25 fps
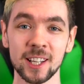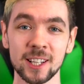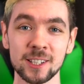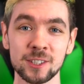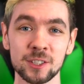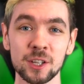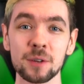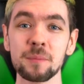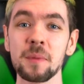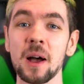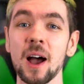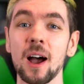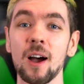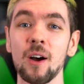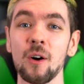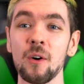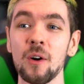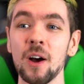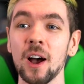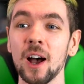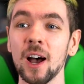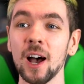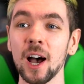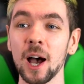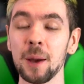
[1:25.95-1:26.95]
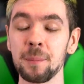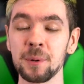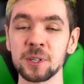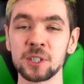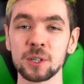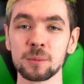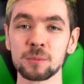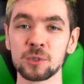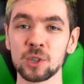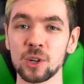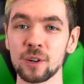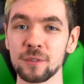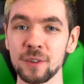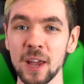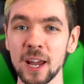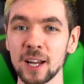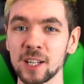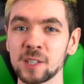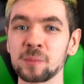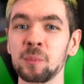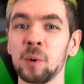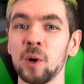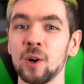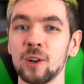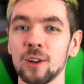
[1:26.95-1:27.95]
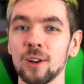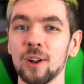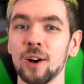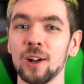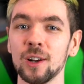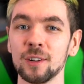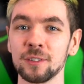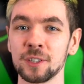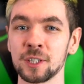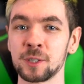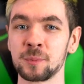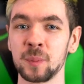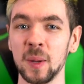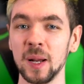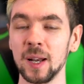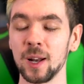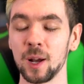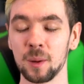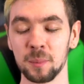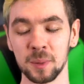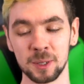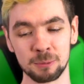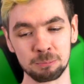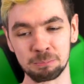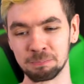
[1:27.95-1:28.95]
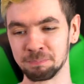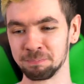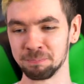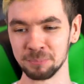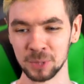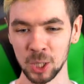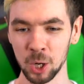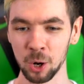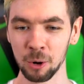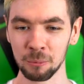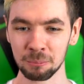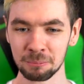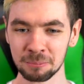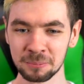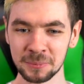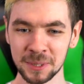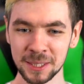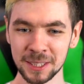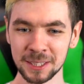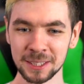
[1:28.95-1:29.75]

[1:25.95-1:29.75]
that somehow I'd be some sort of expert on all of this by now, but nope.